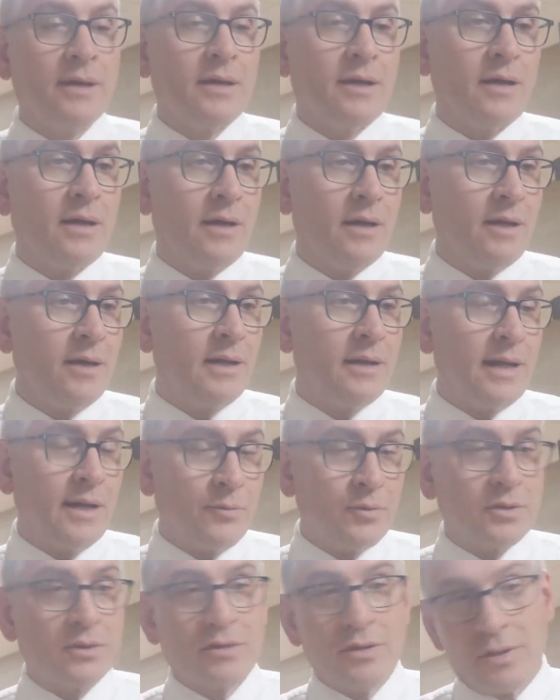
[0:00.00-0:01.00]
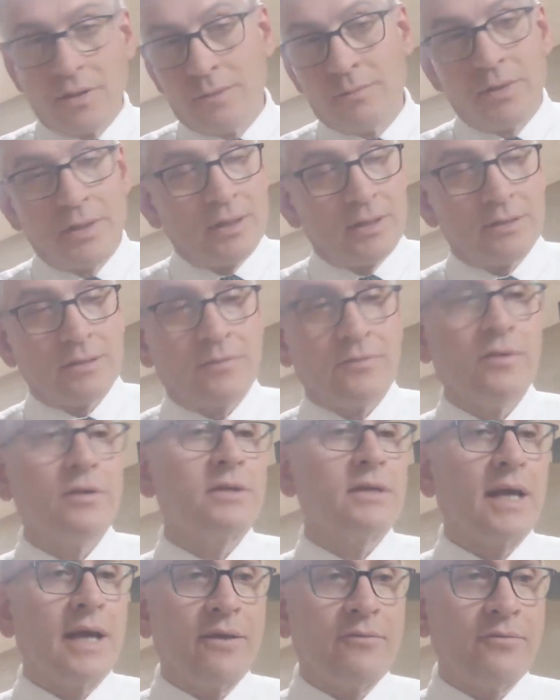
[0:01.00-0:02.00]
and that was good because the
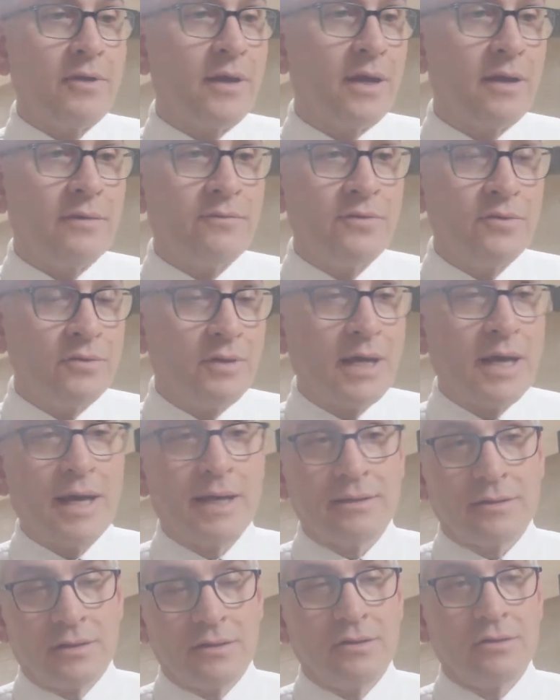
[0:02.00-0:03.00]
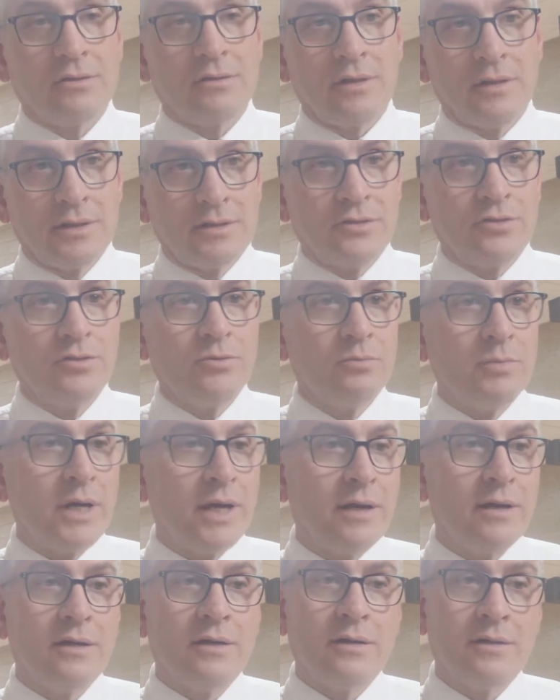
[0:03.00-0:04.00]
first half we had a few guys that usually shoot
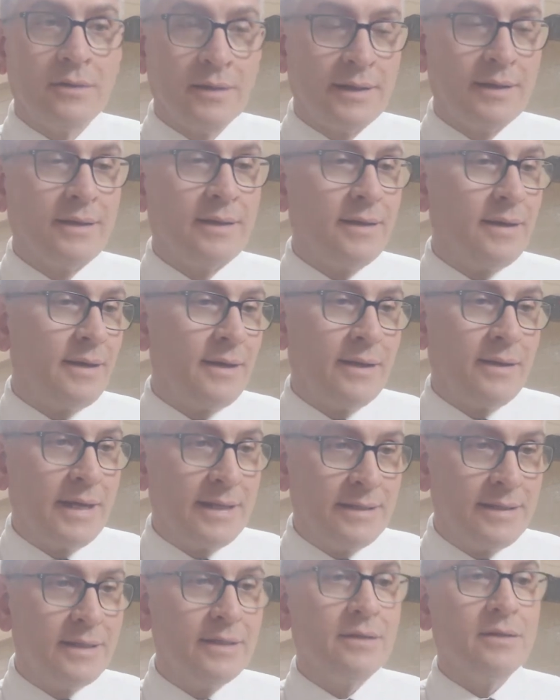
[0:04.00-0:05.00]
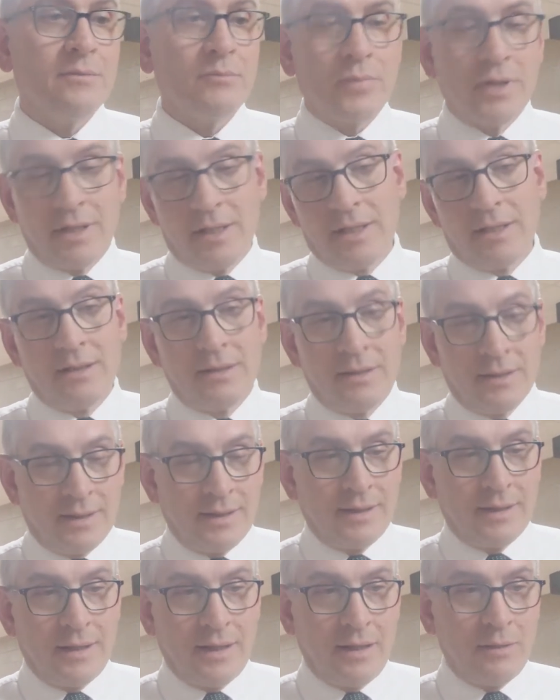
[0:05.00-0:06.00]
better. They didn't, but
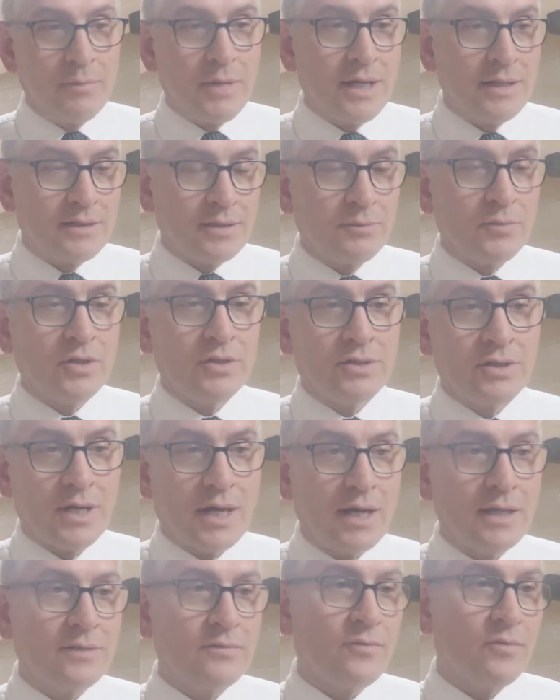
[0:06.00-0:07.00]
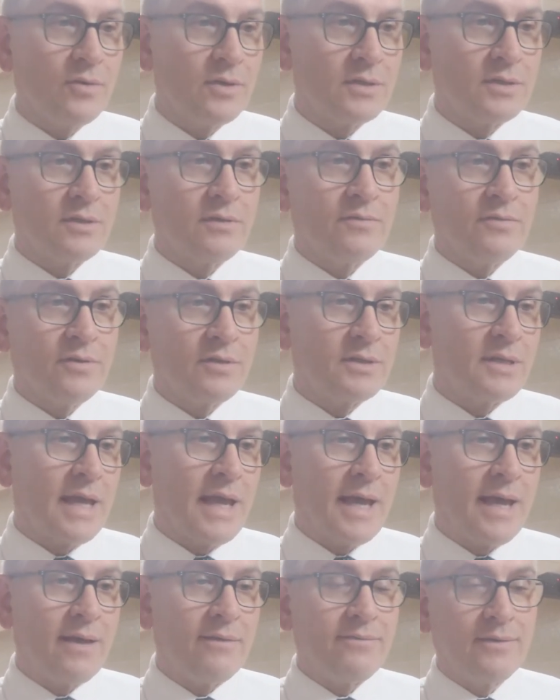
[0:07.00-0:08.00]
he made some good shots for us the first
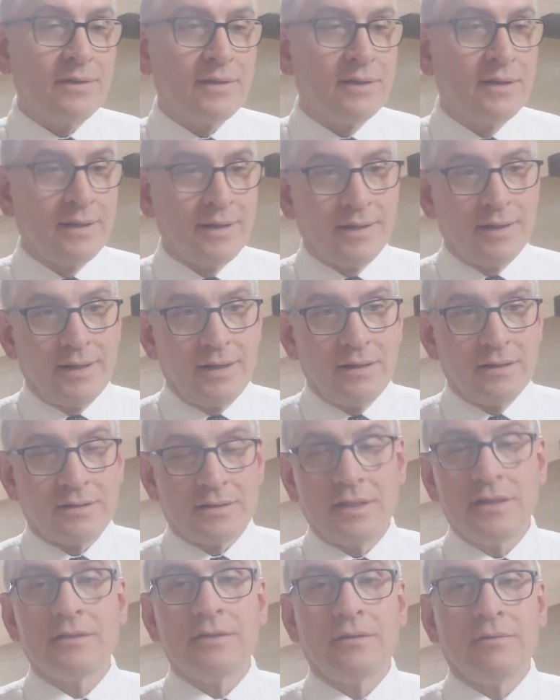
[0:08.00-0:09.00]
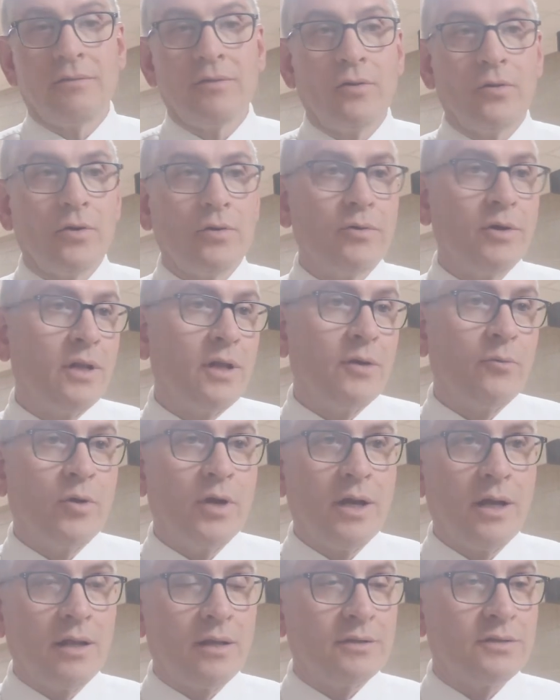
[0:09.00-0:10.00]
half, and he just sees the floor really
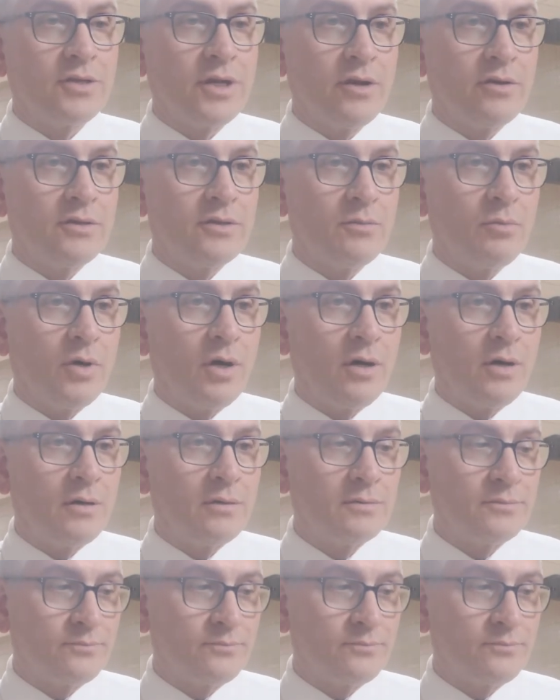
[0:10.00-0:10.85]
well and shares the ball.